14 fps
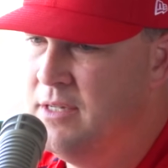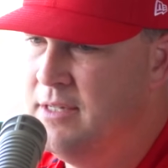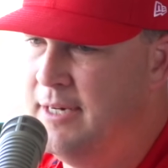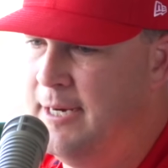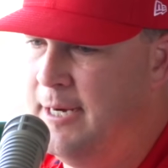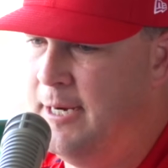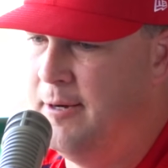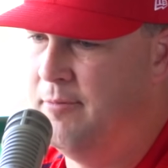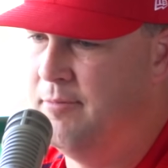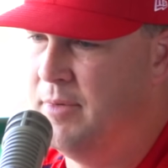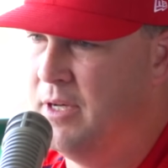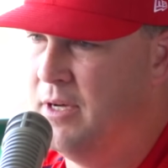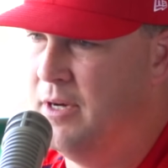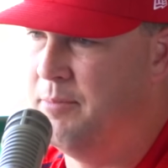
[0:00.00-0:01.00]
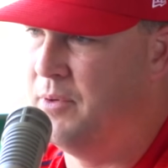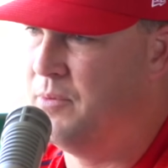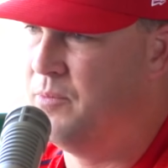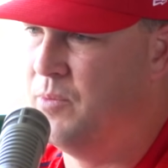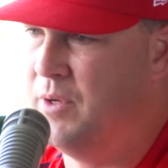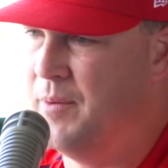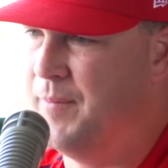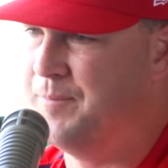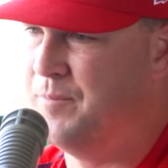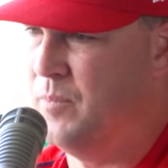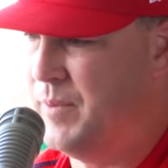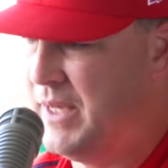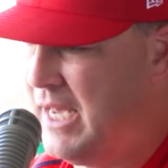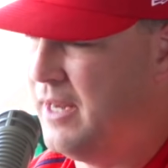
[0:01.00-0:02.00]
But
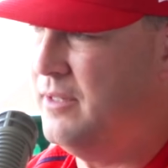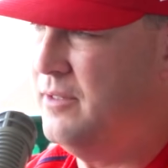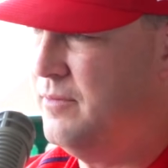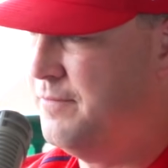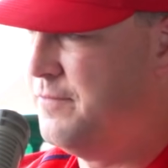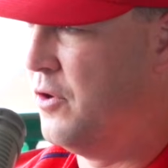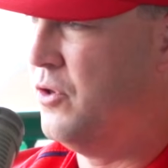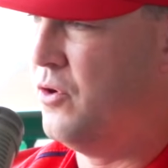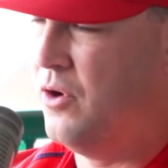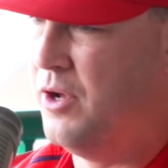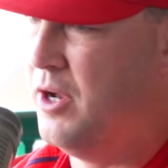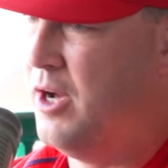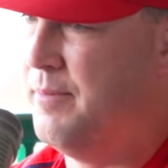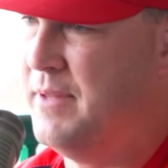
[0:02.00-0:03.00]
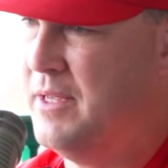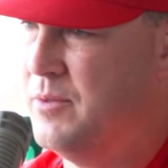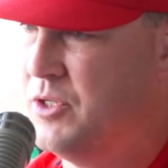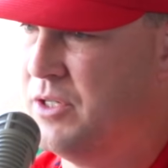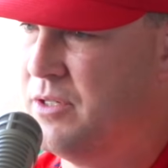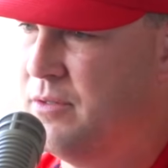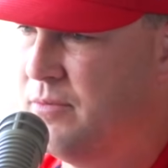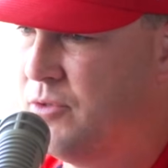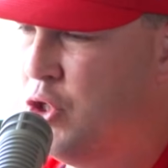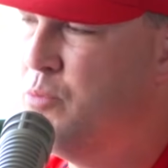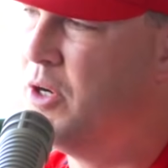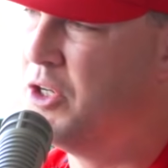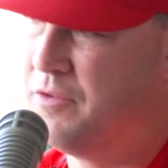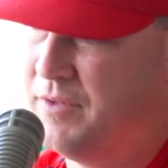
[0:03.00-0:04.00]
when we got further on up, it was just too
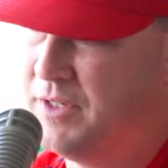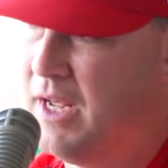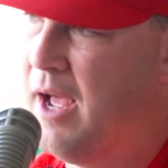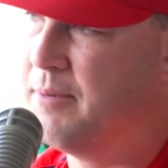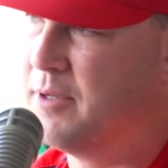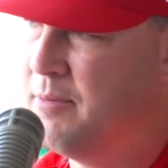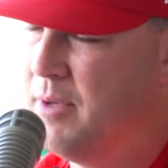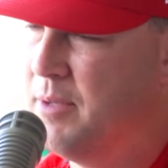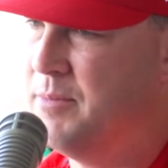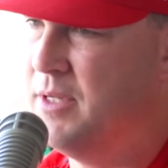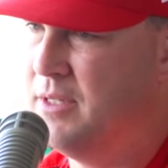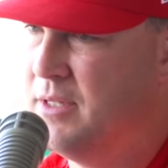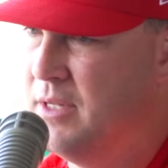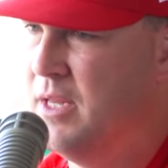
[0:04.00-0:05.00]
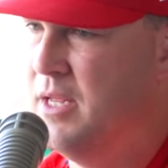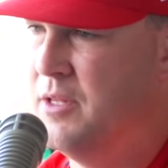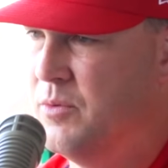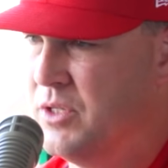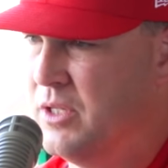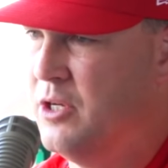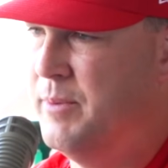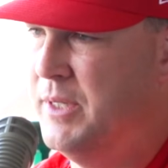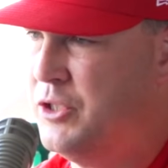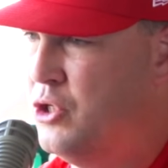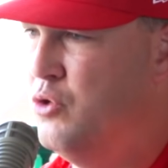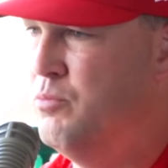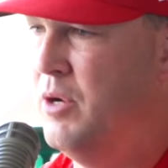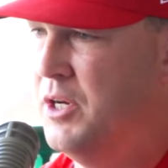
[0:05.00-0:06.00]
much of a time commitment, and there was a little bit
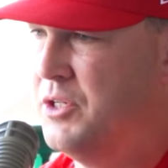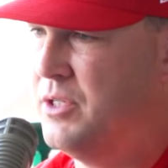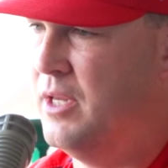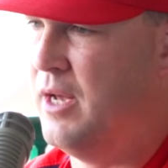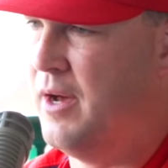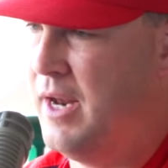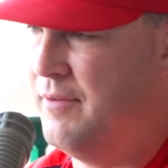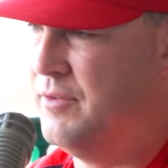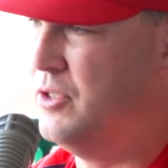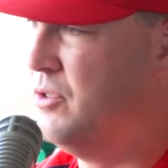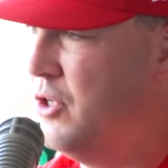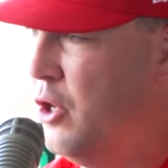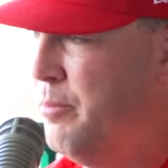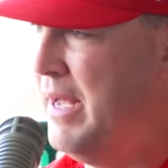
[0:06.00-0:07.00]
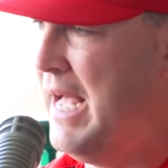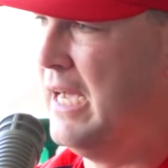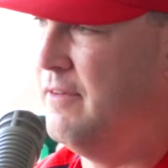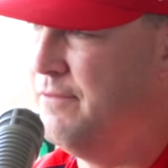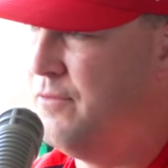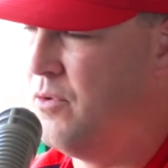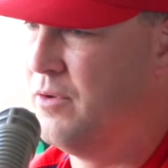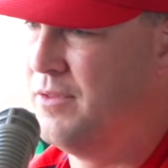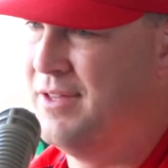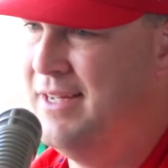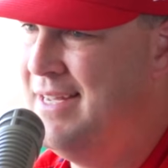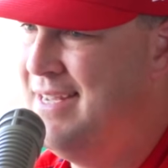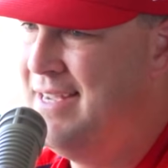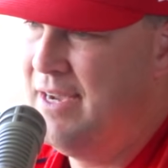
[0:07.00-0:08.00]
too much that I'd have to go back and forth.
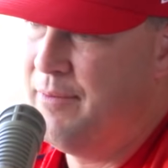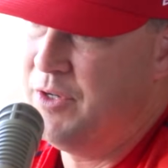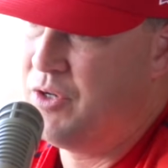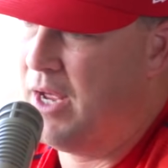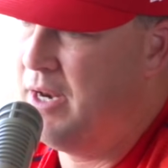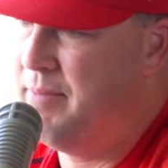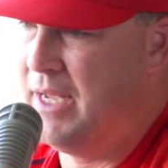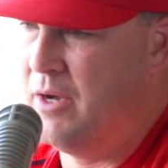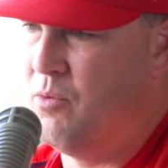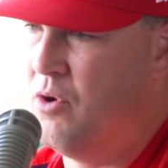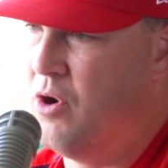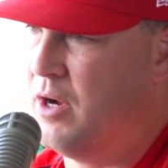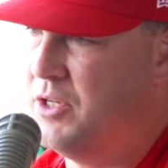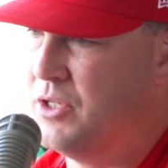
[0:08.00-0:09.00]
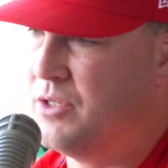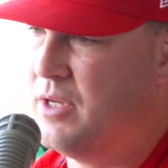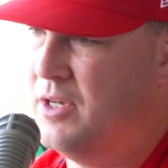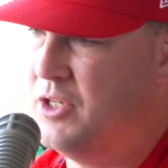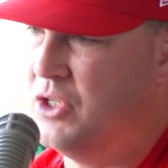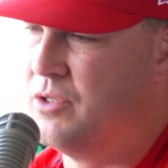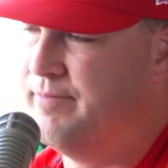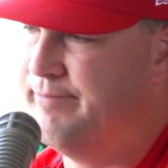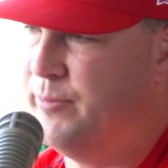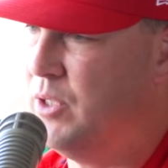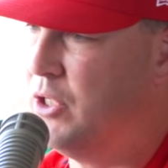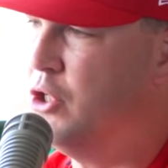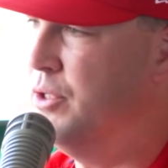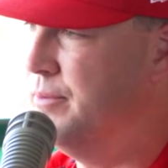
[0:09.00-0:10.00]
And we tried to make it work, and
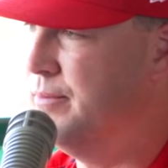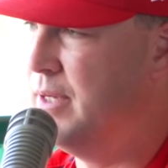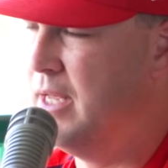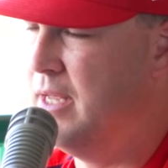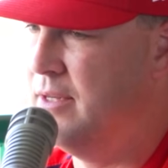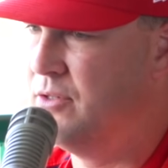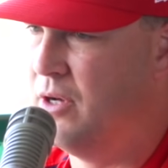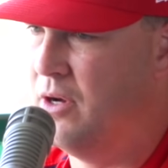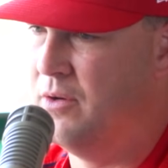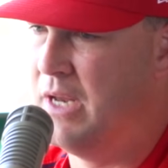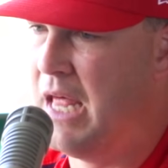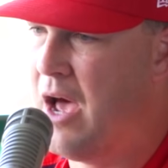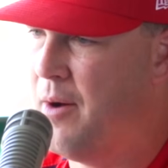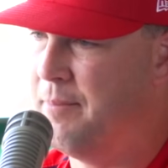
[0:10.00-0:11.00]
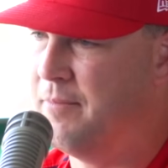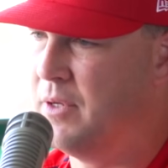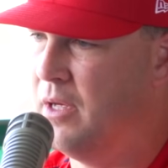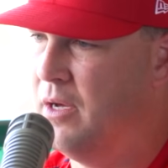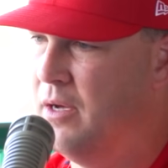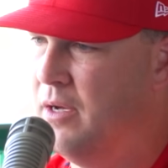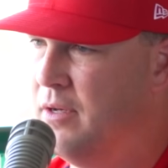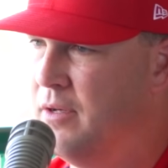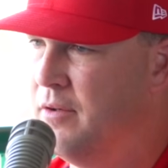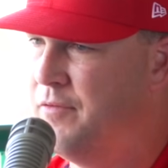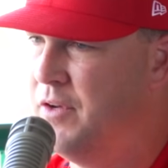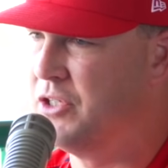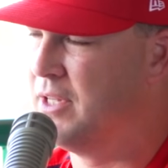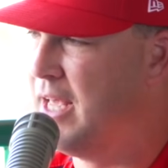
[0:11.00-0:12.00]
we couldn't. Yeah. And so now I'm
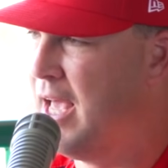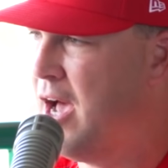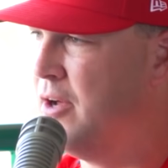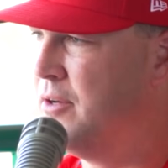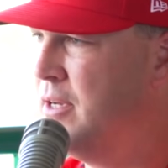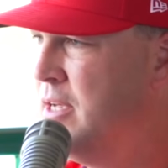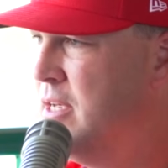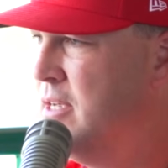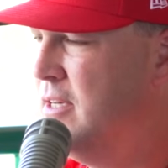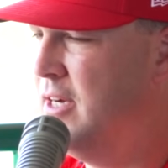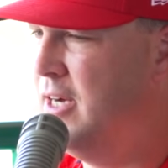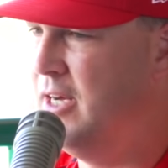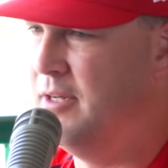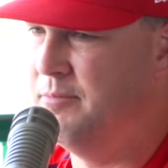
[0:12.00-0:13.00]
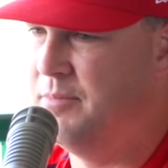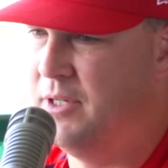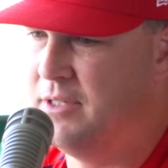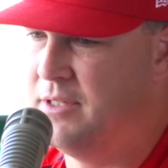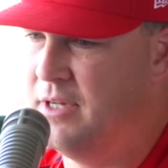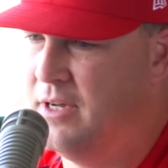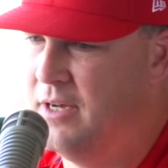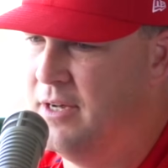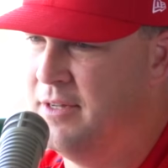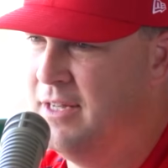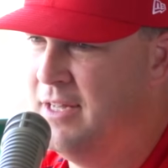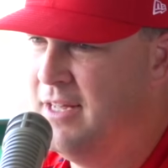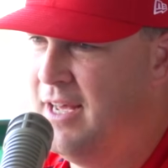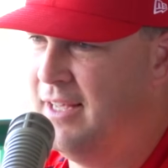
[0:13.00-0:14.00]
officially out. But
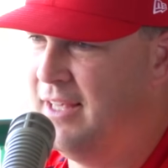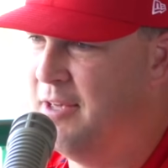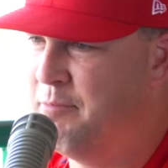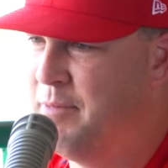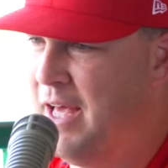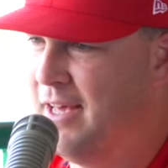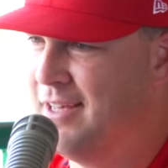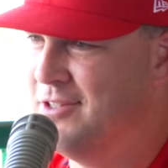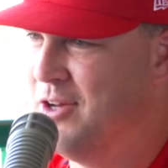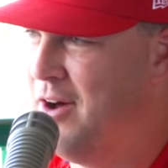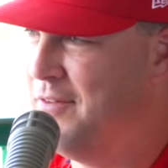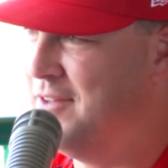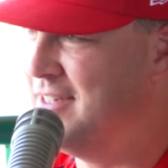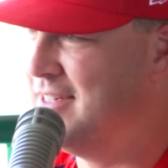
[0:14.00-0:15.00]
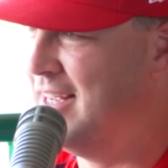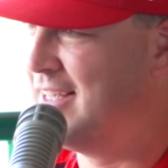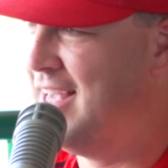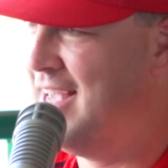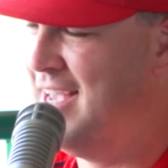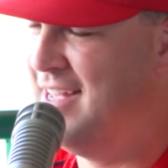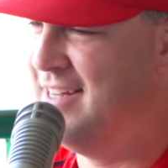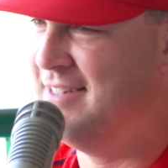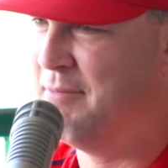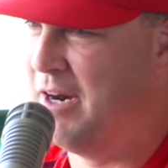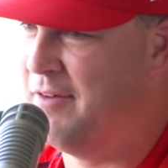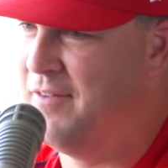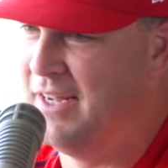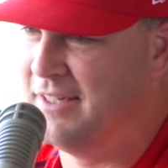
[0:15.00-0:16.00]
I get back as often as I can.
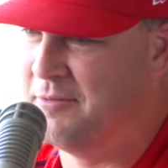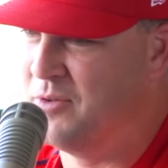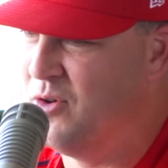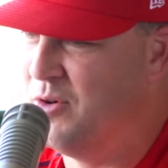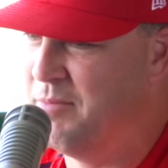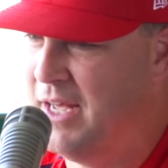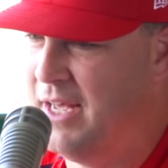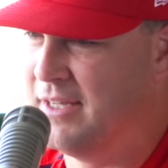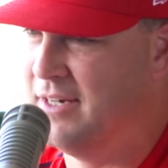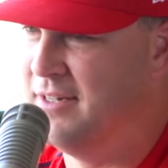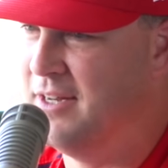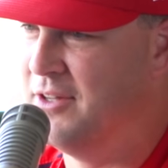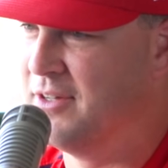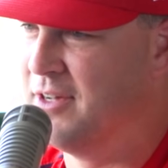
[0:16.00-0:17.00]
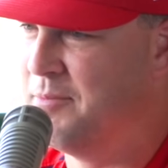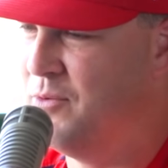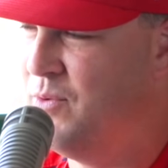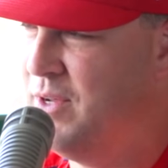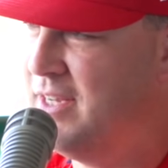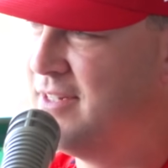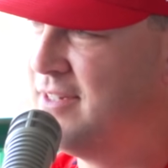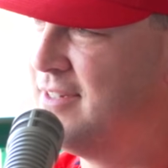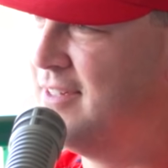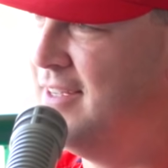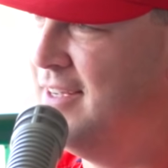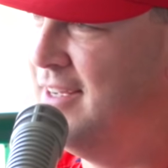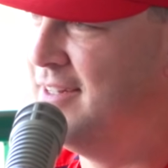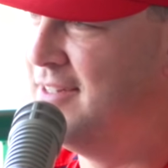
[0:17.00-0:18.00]
Matter of fact, I'm going back in another couple of weeks
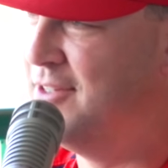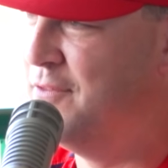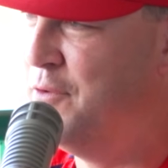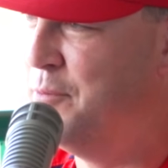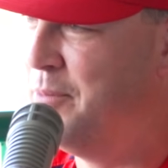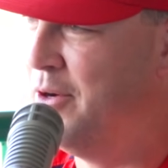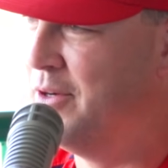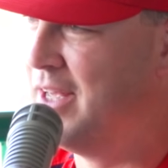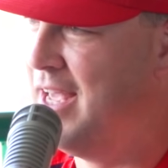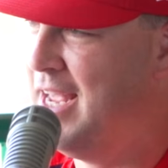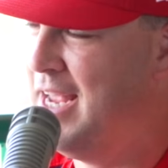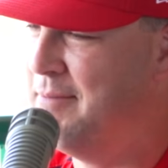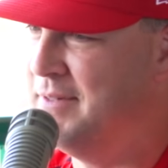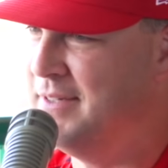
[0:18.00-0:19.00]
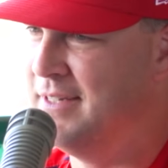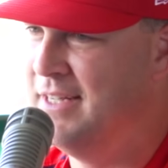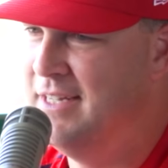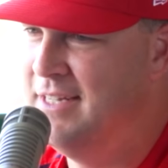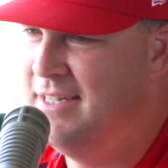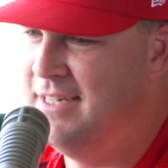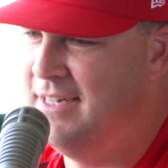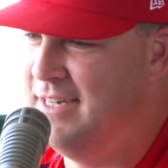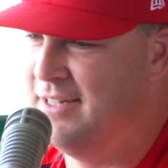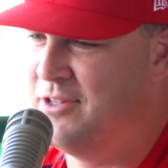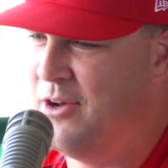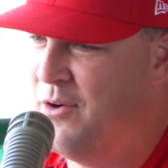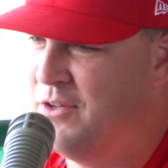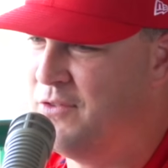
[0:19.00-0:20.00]
to a football game, and
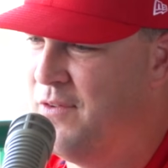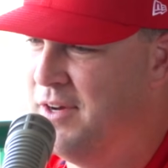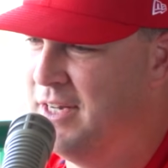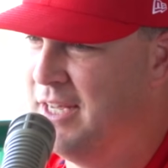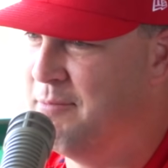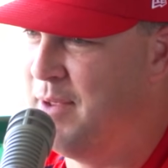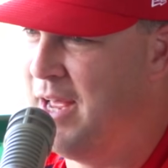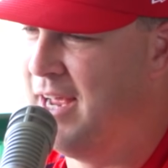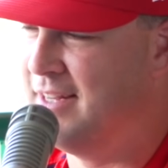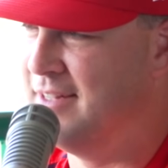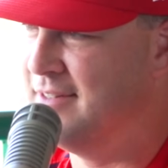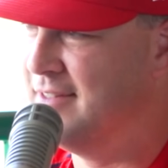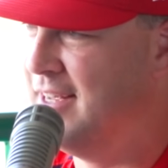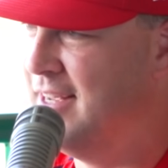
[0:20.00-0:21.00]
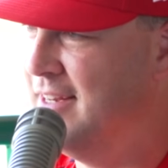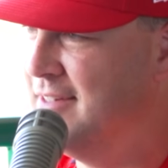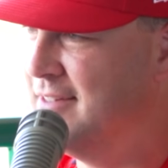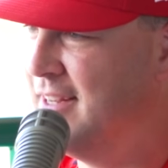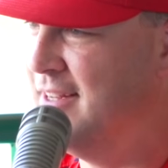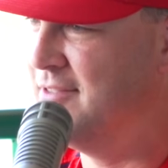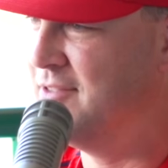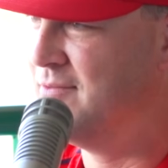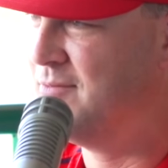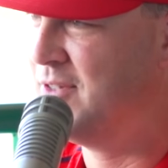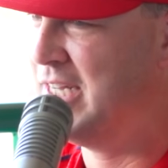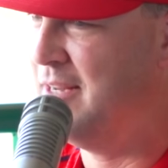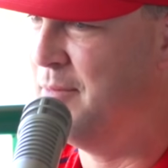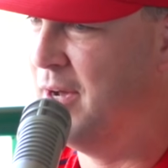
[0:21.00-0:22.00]
it's always fun to get back and
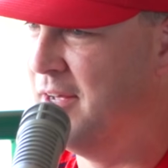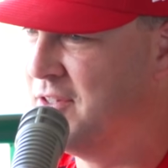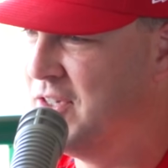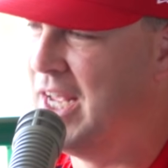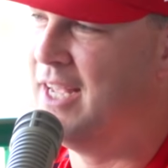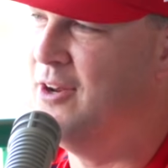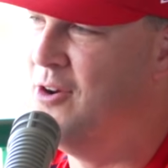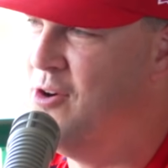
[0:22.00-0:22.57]
see my second